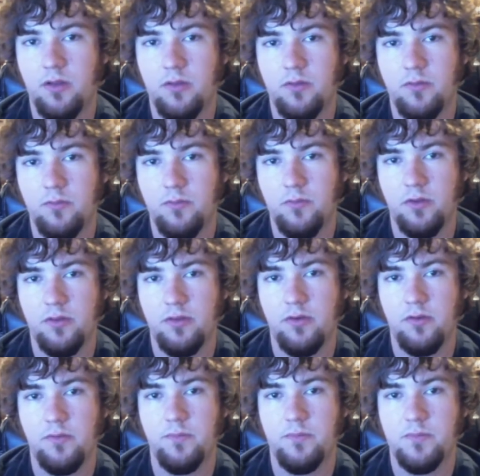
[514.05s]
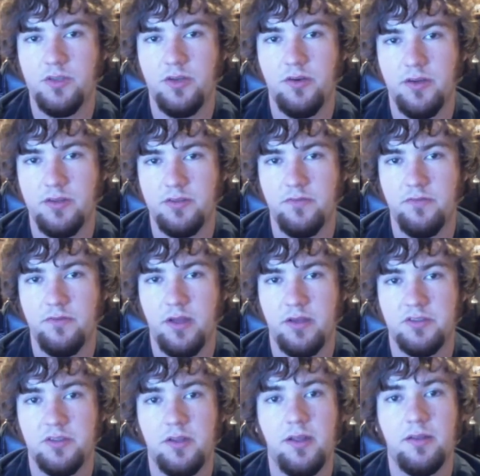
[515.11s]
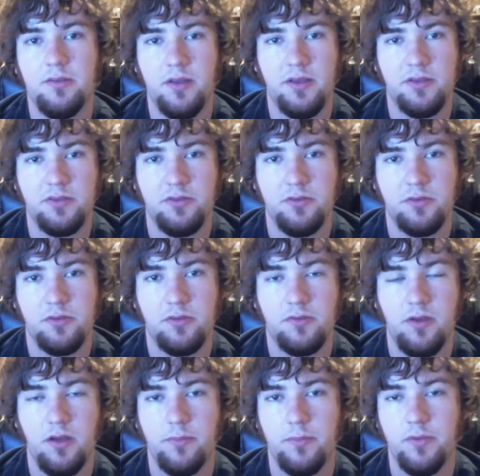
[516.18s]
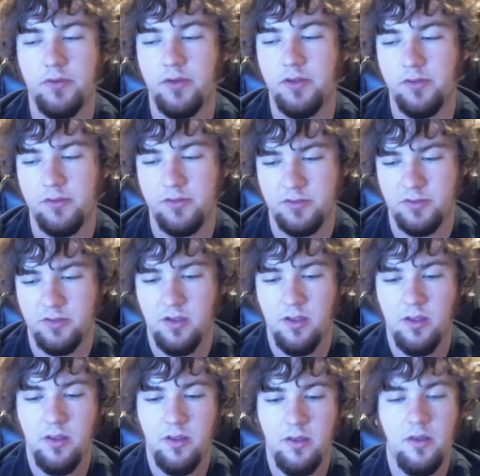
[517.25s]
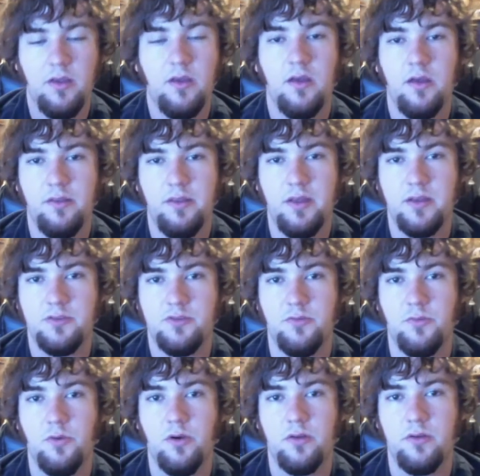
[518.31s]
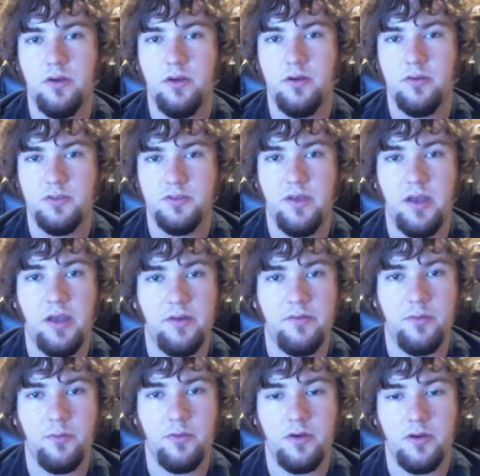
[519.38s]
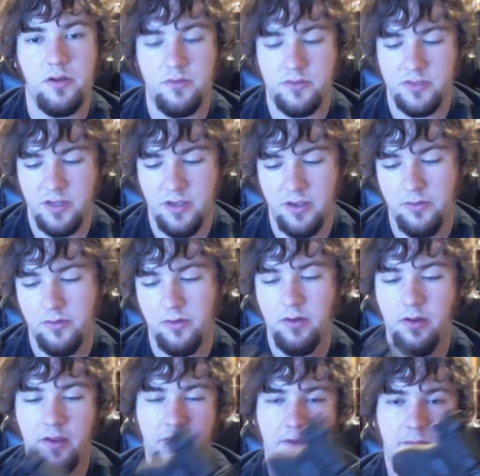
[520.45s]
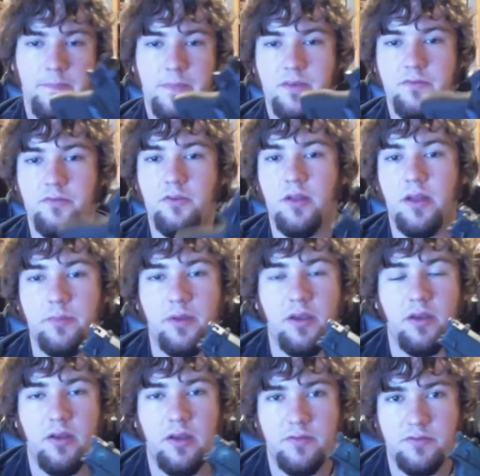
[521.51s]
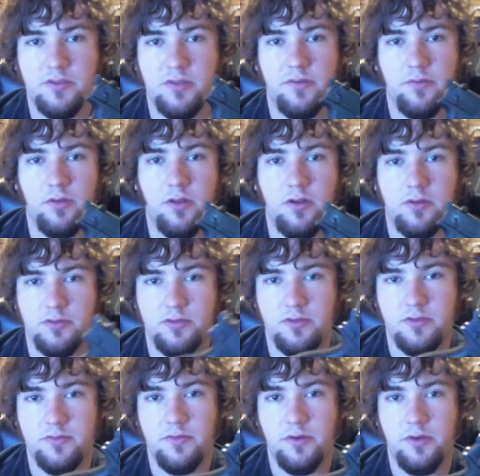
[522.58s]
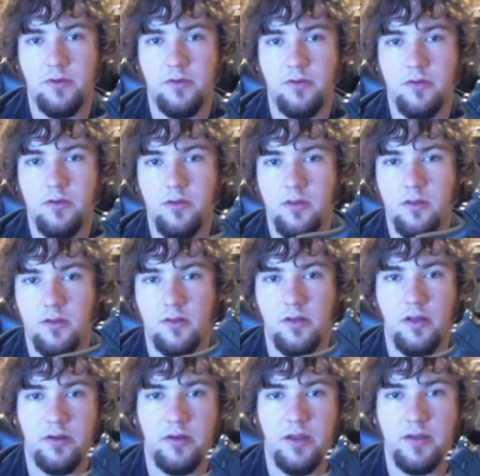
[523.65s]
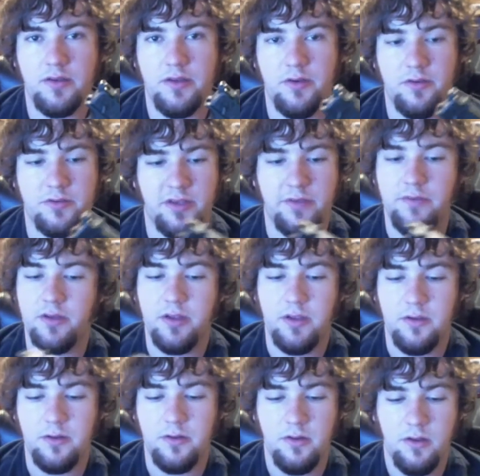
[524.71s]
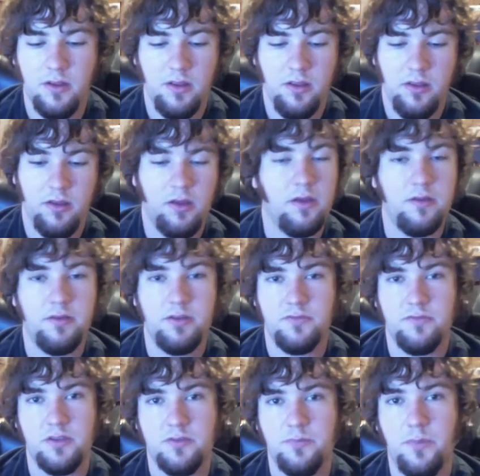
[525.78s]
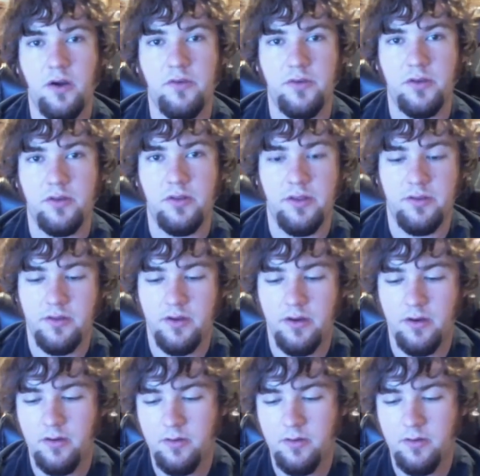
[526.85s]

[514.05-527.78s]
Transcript: one of their series of flashlight laser combo deals, that should work on here just fine if you wanted to use that. Or if you're like me and you have several holsters for your Glock 19 or 17, this fits perfectly in there.